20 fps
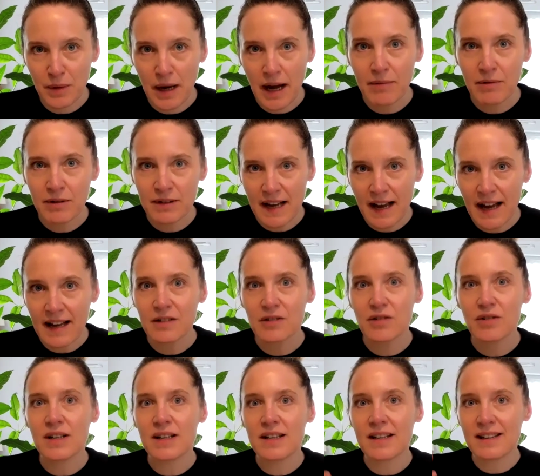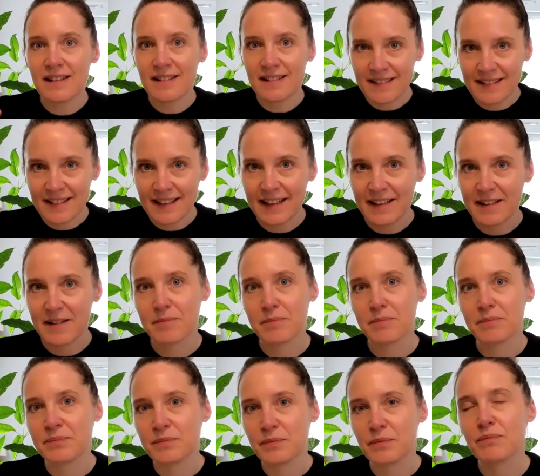I was actually
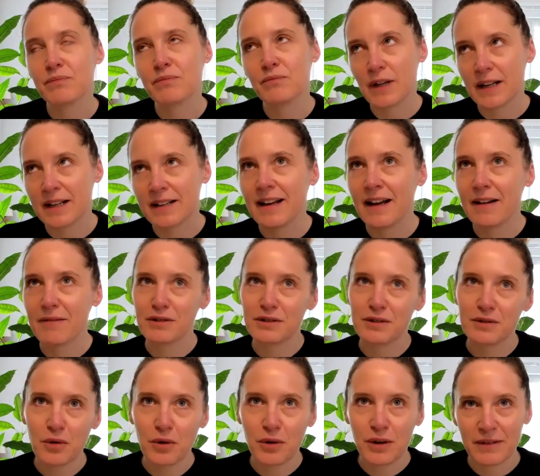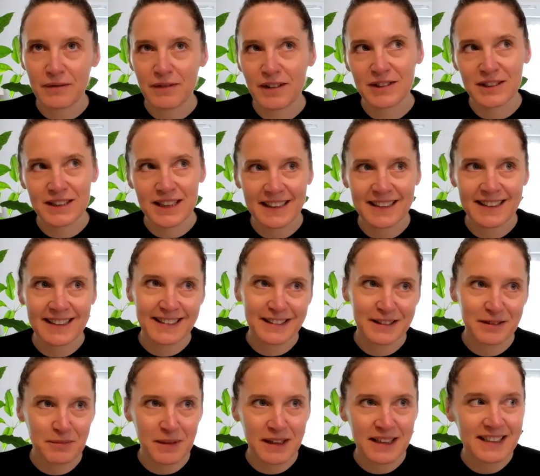I was talking very silently
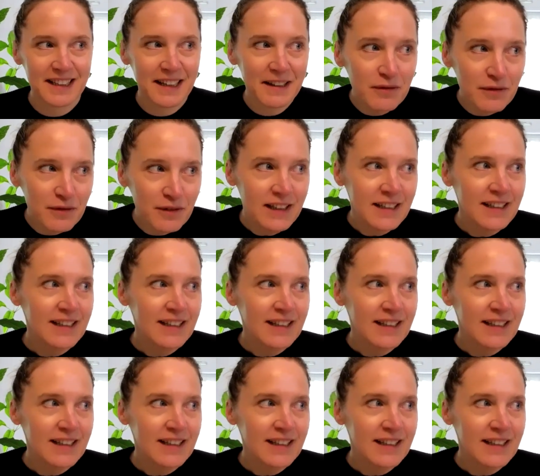to myself.